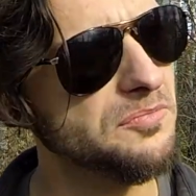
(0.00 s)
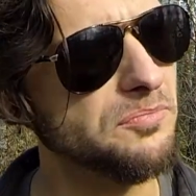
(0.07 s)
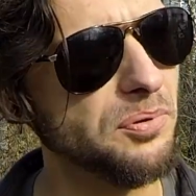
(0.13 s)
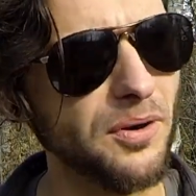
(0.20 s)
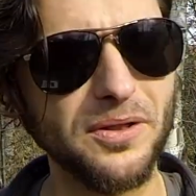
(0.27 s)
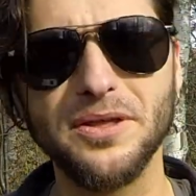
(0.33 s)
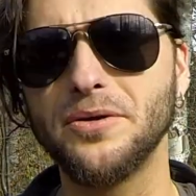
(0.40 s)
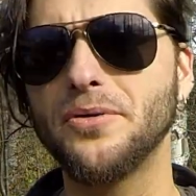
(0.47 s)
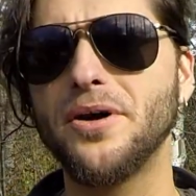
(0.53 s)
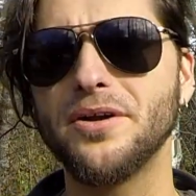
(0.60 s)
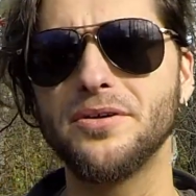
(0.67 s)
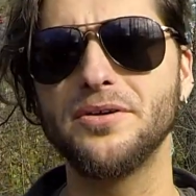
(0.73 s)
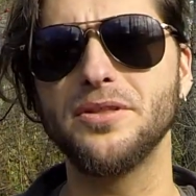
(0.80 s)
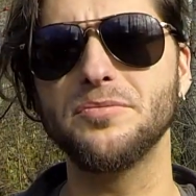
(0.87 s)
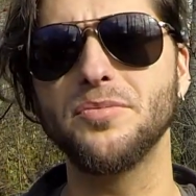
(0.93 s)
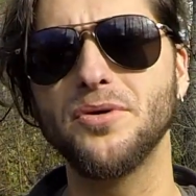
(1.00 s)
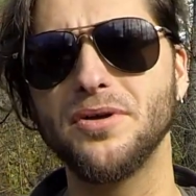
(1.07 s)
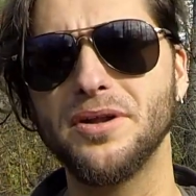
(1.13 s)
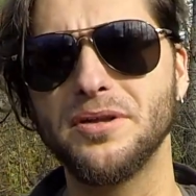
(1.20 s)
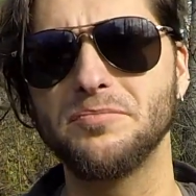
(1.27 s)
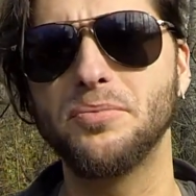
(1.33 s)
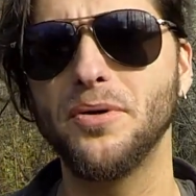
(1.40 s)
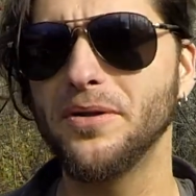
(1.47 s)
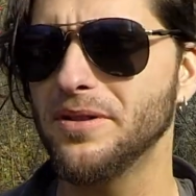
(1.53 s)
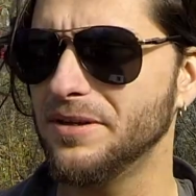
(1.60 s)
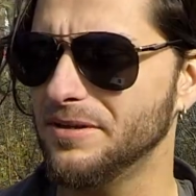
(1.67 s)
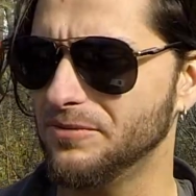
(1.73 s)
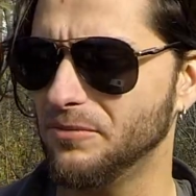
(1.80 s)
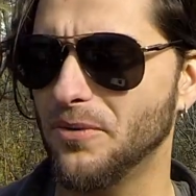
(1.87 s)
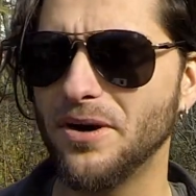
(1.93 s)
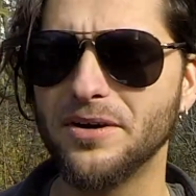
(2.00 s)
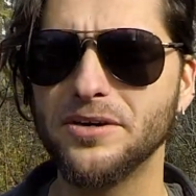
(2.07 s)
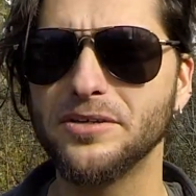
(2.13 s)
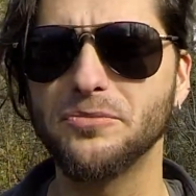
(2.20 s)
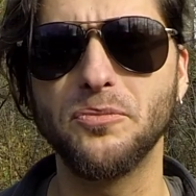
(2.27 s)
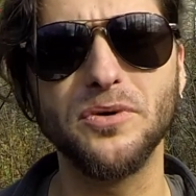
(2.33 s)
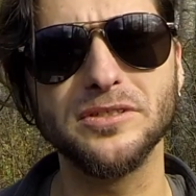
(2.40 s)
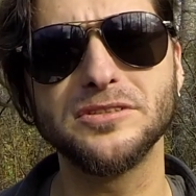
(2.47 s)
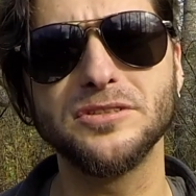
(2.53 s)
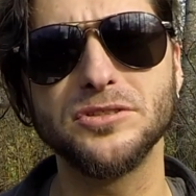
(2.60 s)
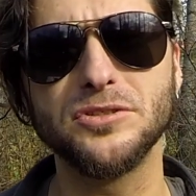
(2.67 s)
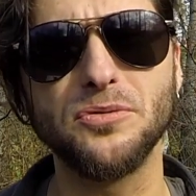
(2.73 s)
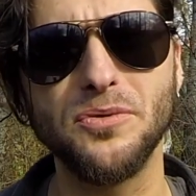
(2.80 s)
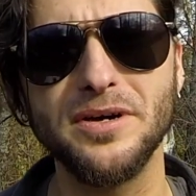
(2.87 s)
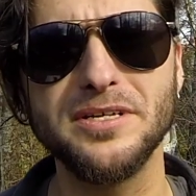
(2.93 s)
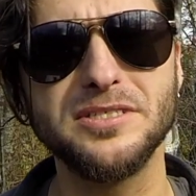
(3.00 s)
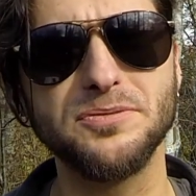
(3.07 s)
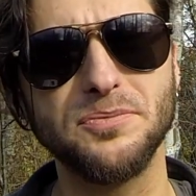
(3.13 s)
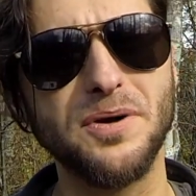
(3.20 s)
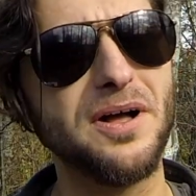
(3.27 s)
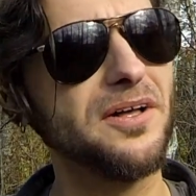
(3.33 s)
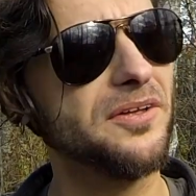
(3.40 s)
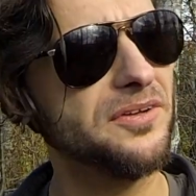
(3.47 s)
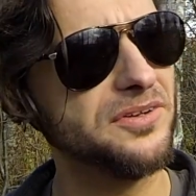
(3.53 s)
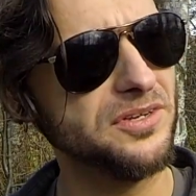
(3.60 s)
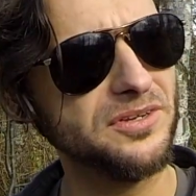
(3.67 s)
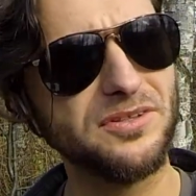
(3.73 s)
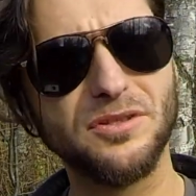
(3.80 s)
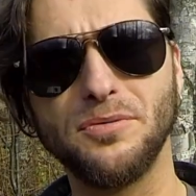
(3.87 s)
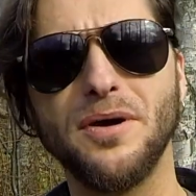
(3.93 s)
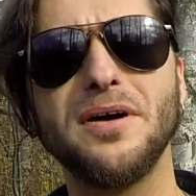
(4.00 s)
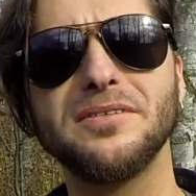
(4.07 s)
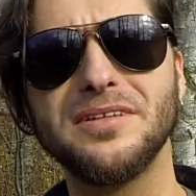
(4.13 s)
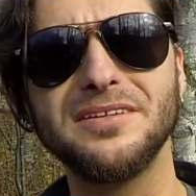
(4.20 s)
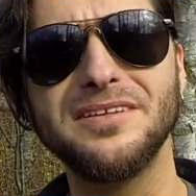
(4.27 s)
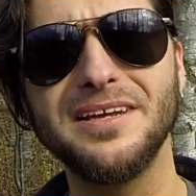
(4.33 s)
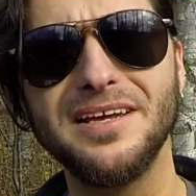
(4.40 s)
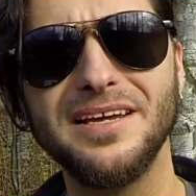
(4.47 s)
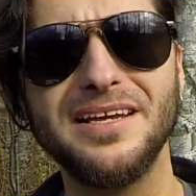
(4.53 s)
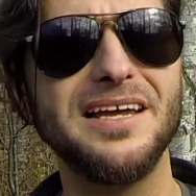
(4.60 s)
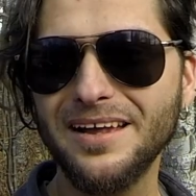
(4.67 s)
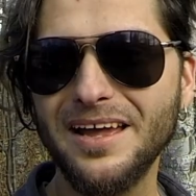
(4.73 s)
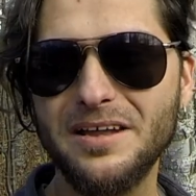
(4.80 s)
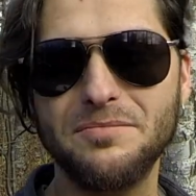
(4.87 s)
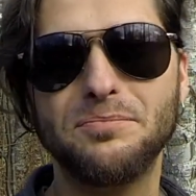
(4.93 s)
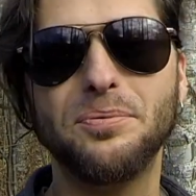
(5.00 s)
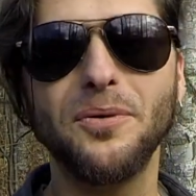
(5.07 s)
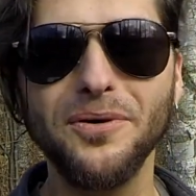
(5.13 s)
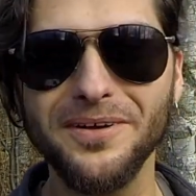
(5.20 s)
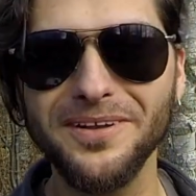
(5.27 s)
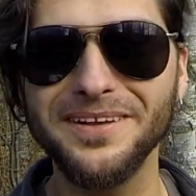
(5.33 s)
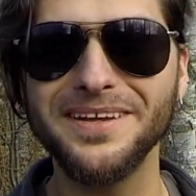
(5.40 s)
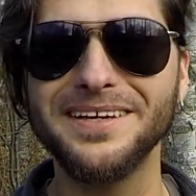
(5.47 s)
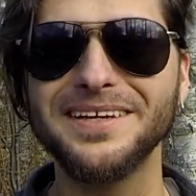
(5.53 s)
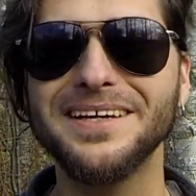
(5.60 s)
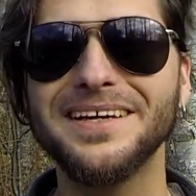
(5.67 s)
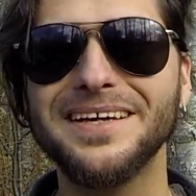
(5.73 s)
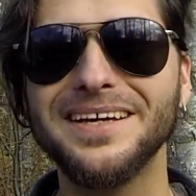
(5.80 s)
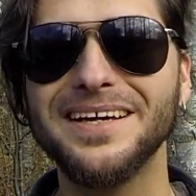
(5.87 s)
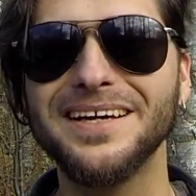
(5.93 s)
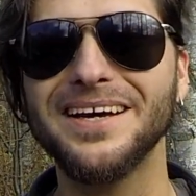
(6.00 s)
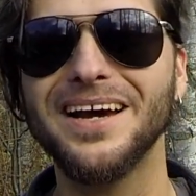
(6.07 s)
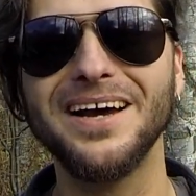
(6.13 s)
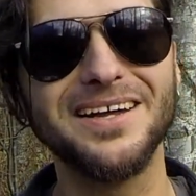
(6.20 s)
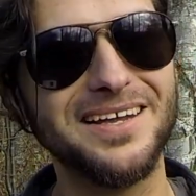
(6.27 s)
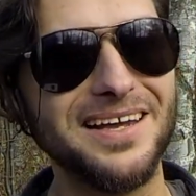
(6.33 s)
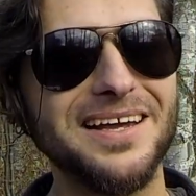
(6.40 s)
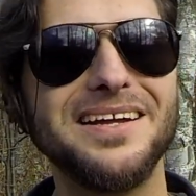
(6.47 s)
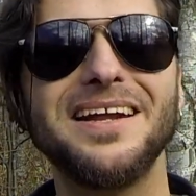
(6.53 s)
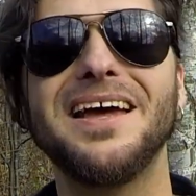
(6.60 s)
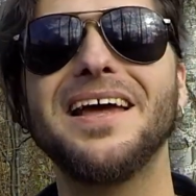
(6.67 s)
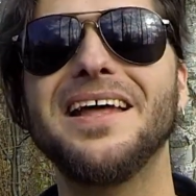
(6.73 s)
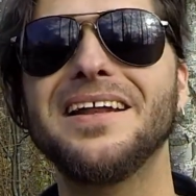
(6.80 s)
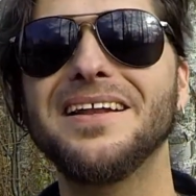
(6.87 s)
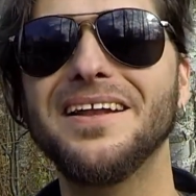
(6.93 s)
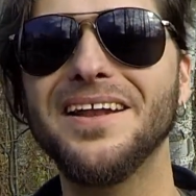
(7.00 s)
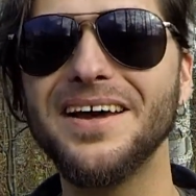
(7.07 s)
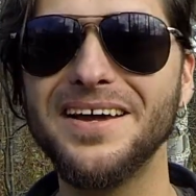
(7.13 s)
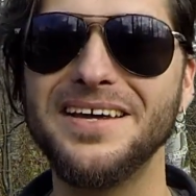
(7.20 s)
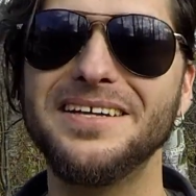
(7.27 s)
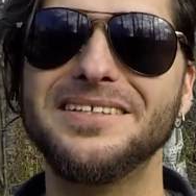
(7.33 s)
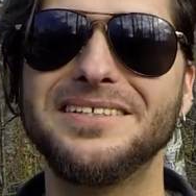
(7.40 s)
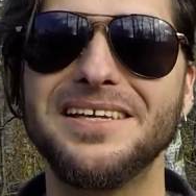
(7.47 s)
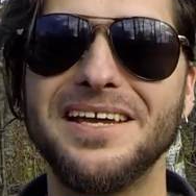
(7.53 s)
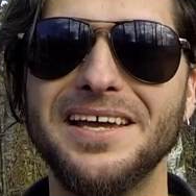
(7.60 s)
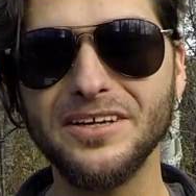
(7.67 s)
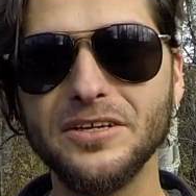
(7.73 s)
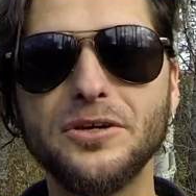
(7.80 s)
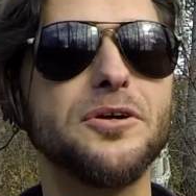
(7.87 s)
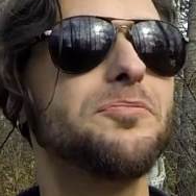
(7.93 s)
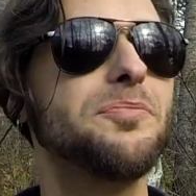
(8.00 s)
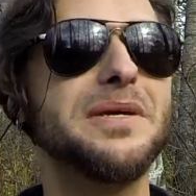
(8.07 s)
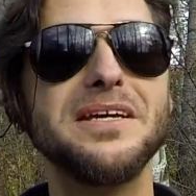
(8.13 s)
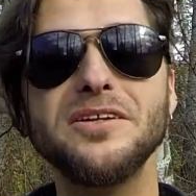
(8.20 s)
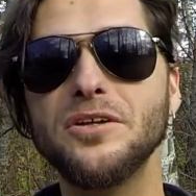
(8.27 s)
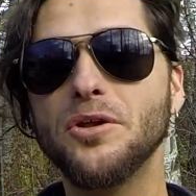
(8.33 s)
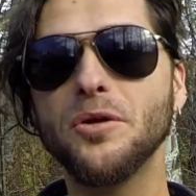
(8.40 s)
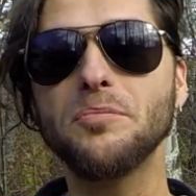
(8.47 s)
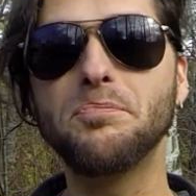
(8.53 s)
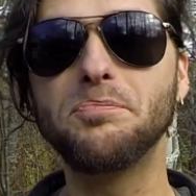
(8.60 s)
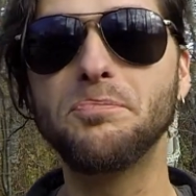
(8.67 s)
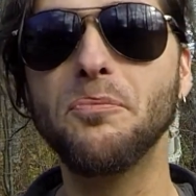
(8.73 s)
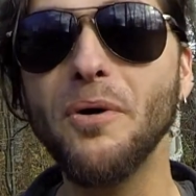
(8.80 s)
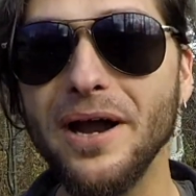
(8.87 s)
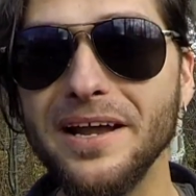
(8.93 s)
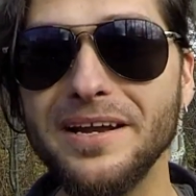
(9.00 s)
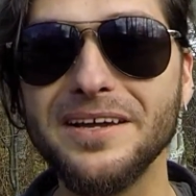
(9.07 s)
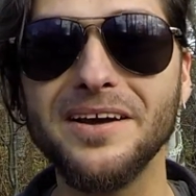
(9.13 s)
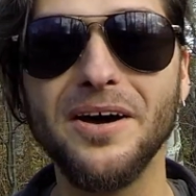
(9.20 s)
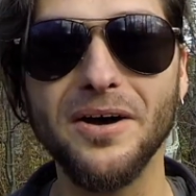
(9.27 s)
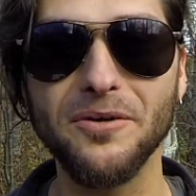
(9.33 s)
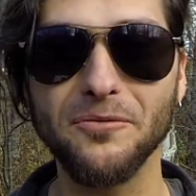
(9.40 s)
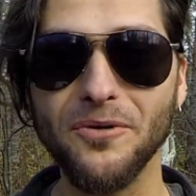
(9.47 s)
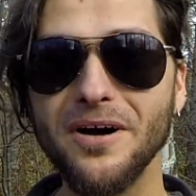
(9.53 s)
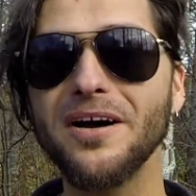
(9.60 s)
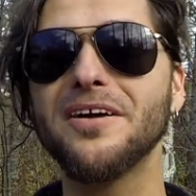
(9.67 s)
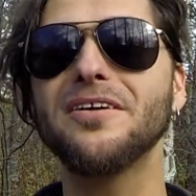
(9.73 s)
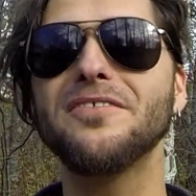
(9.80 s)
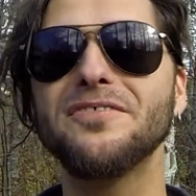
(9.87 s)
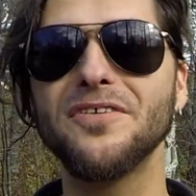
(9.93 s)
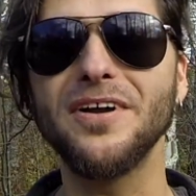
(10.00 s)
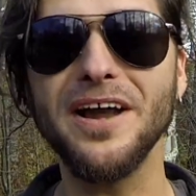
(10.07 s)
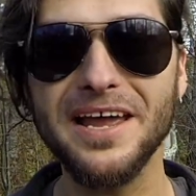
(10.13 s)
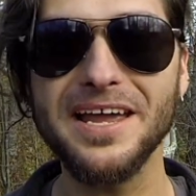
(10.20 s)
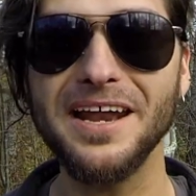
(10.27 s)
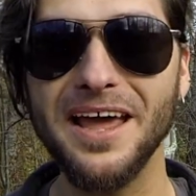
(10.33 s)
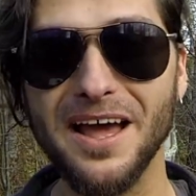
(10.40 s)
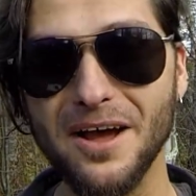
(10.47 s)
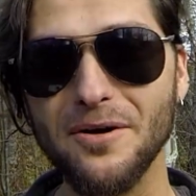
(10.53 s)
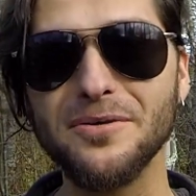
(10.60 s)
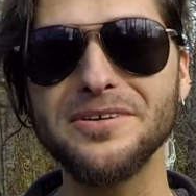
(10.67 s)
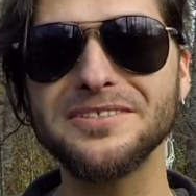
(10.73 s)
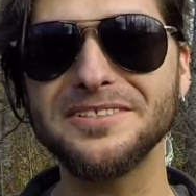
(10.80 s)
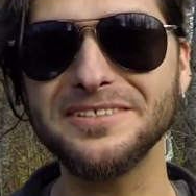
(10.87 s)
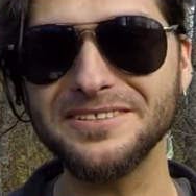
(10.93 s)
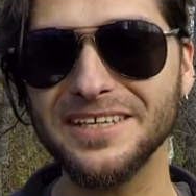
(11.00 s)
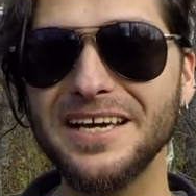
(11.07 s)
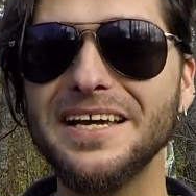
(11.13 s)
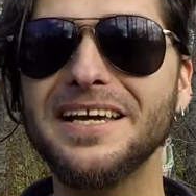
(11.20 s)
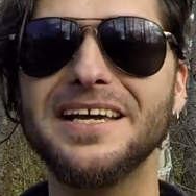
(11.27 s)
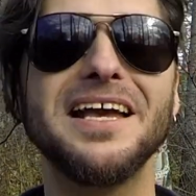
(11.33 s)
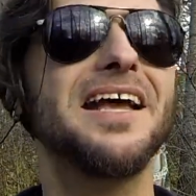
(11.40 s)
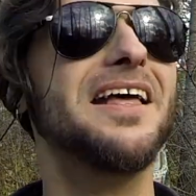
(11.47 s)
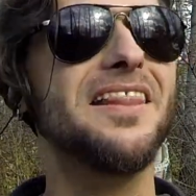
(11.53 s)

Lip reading: boiling water in the morning, boiling water once or twice while throughout the day, and boiling again at night could mean you're waiting on water for 8 hours a day.